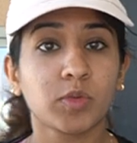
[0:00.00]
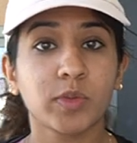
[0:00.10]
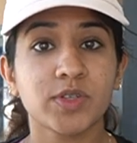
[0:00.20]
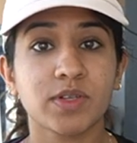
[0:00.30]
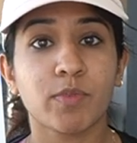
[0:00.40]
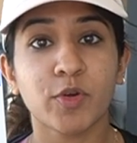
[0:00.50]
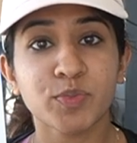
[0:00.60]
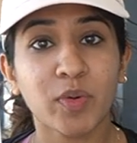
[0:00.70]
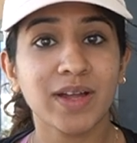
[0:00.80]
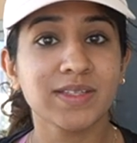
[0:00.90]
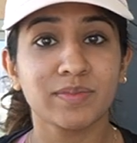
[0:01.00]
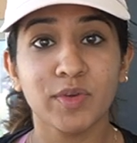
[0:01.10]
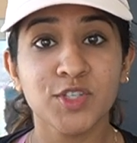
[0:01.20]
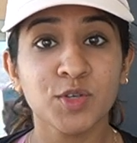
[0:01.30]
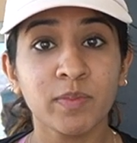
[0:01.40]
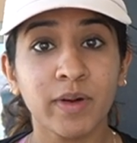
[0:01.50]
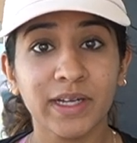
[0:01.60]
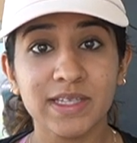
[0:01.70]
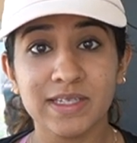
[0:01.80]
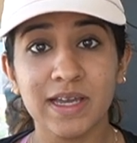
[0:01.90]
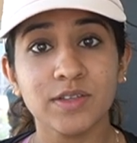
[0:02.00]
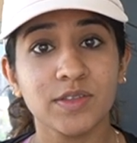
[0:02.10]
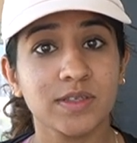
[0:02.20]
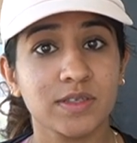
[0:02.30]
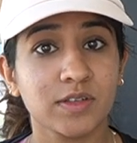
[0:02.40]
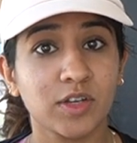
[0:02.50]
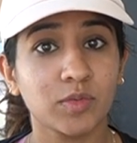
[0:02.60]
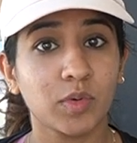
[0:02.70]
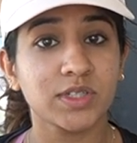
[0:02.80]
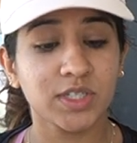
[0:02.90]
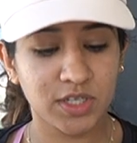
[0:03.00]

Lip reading: almost most brands and most supermarkets now, so this is a good one to